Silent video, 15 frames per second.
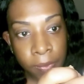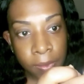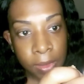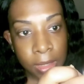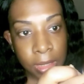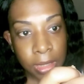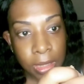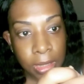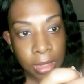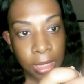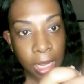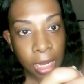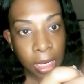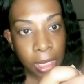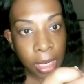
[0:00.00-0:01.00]
This is
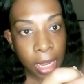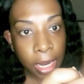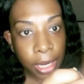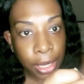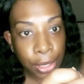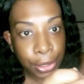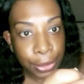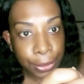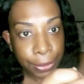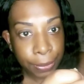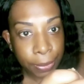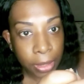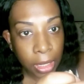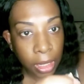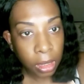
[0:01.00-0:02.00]
kind of like a nude
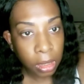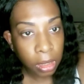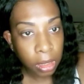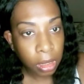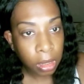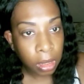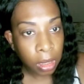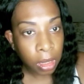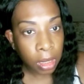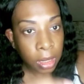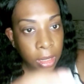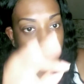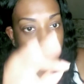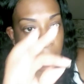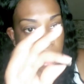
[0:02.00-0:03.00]
color, like a